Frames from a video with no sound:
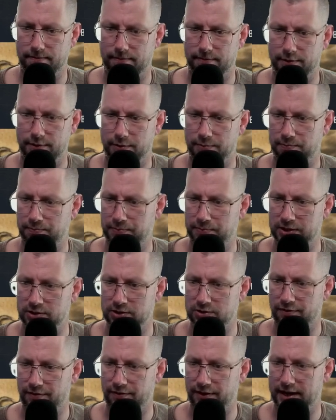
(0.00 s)
pieces of
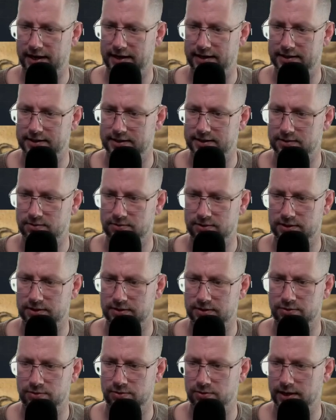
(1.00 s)
8 to
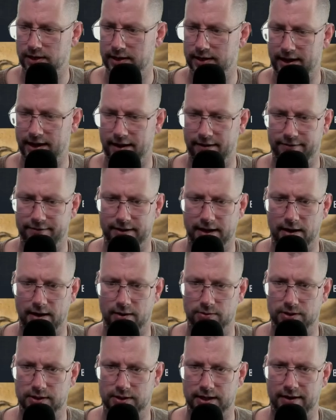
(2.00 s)

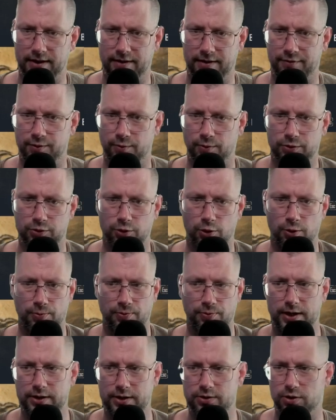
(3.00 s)
2,500, and if you want to
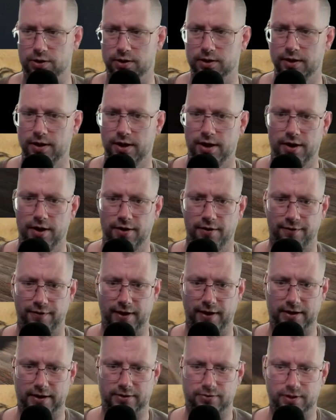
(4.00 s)
upgrade your
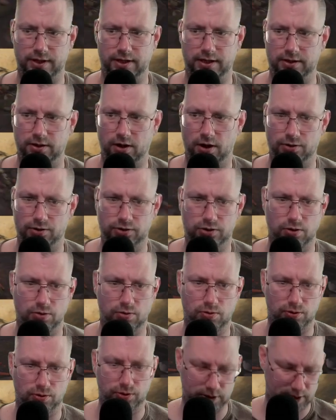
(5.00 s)
factory, it also
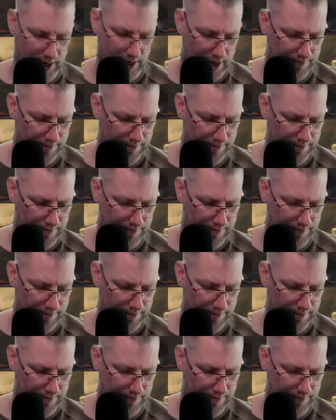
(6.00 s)
costs time.